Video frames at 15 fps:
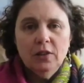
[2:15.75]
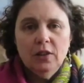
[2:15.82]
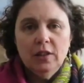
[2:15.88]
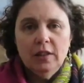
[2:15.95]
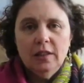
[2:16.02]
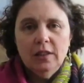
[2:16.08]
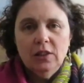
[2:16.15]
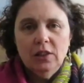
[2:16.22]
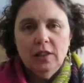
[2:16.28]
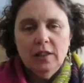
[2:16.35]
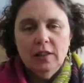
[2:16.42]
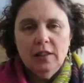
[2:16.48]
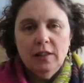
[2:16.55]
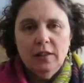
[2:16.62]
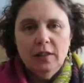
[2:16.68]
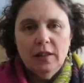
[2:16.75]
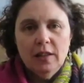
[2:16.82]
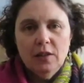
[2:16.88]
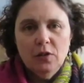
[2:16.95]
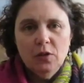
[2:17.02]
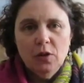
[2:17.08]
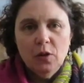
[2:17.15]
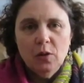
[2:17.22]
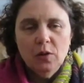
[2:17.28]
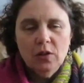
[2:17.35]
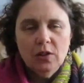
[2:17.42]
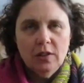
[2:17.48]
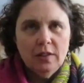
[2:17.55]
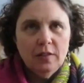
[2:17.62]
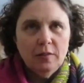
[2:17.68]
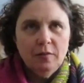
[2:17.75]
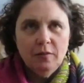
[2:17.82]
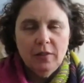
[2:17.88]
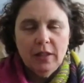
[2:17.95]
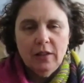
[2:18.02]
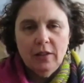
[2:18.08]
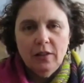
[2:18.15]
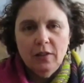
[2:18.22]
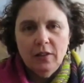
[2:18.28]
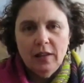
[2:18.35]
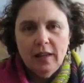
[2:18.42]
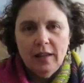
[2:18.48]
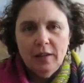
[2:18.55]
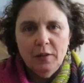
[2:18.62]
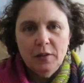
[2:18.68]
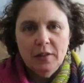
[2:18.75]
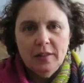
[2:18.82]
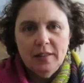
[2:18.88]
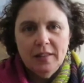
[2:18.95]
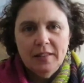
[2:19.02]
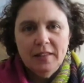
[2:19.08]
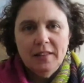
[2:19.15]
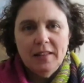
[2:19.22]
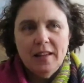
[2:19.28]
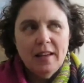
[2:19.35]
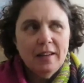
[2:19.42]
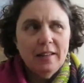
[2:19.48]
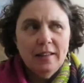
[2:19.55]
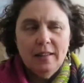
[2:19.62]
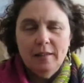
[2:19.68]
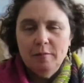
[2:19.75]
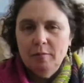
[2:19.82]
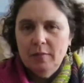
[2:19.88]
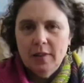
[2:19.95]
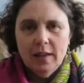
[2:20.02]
She did the intro. She figured all that out and did the editing.